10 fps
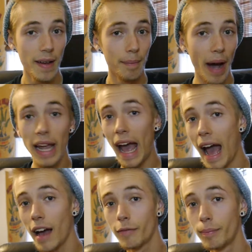might
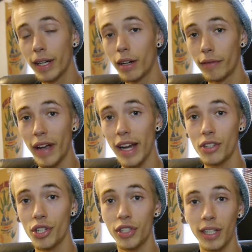have bigger
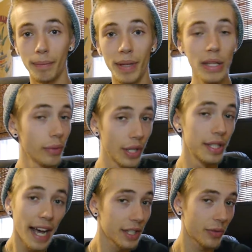advantages to compete with the
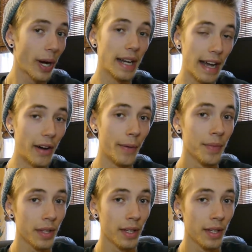decks right now,